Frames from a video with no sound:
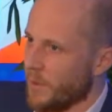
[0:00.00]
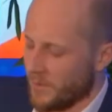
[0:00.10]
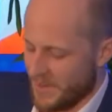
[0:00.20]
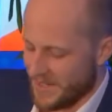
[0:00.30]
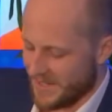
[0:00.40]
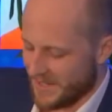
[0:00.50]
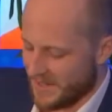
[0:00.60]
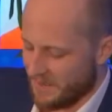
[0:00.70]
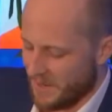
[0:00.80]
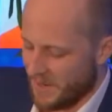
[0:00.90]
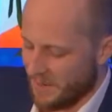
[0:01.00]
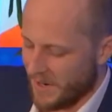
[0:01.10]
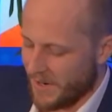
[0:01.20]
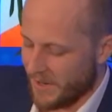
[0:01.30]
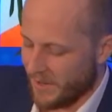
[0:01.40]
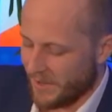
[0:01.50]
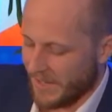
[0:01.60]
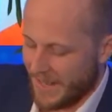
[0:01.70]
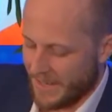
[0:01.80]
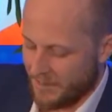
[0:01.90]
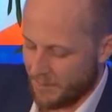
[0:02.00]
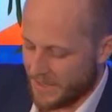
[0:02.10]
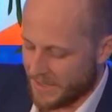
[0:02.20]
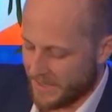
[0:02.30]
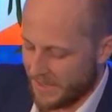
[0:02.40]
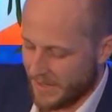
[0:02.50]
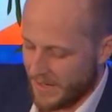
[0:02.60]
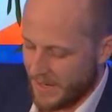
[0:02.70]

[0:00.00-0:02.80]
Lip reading: moderated by my colleague Hannah Brenton.